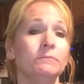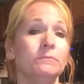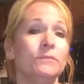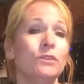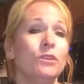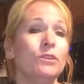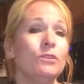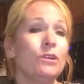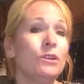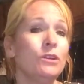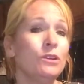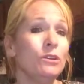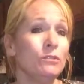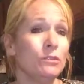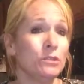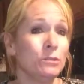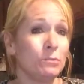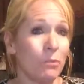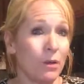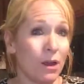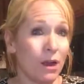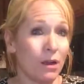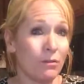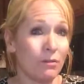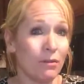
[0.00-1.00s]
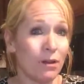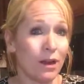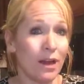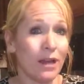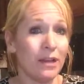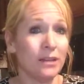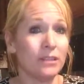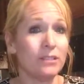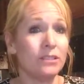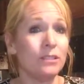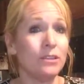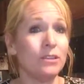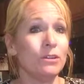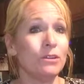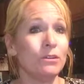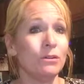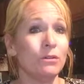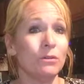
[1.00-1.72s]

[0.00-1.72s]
You can use brown rice, the